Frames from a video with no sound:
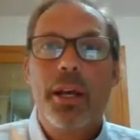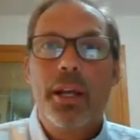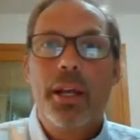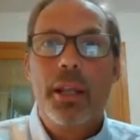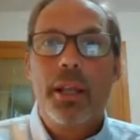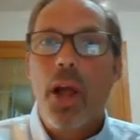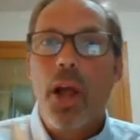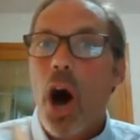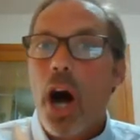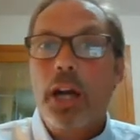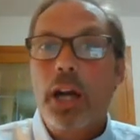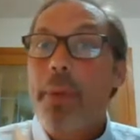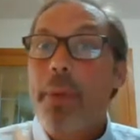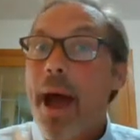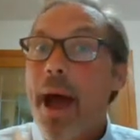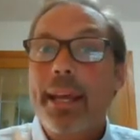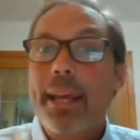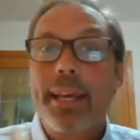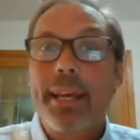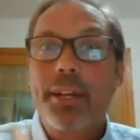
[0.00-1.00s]
log
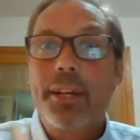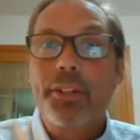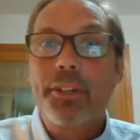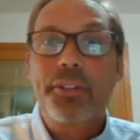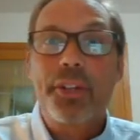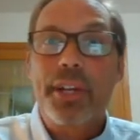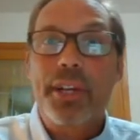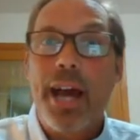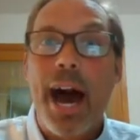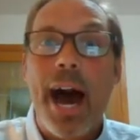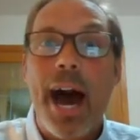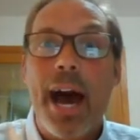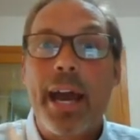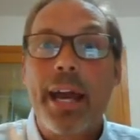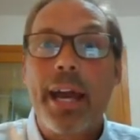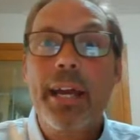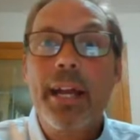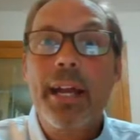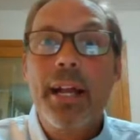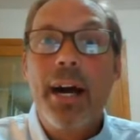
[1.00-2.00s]
back into
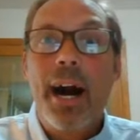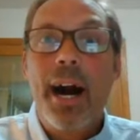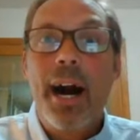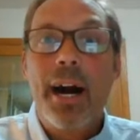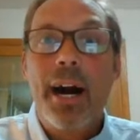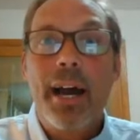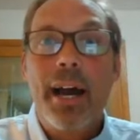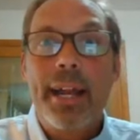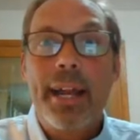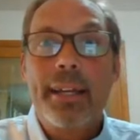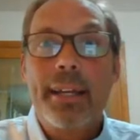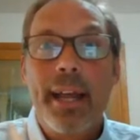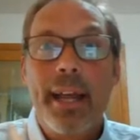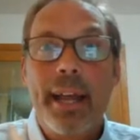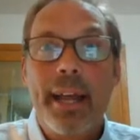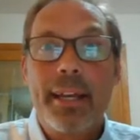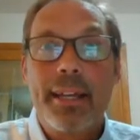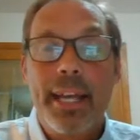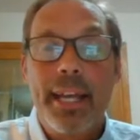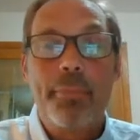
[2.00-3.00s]
Sakai
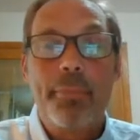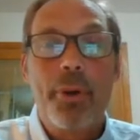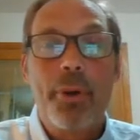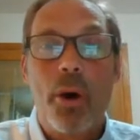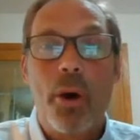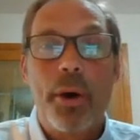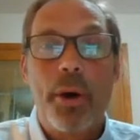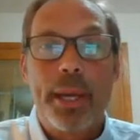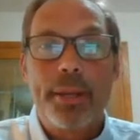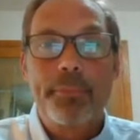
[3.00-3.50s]
and keep going.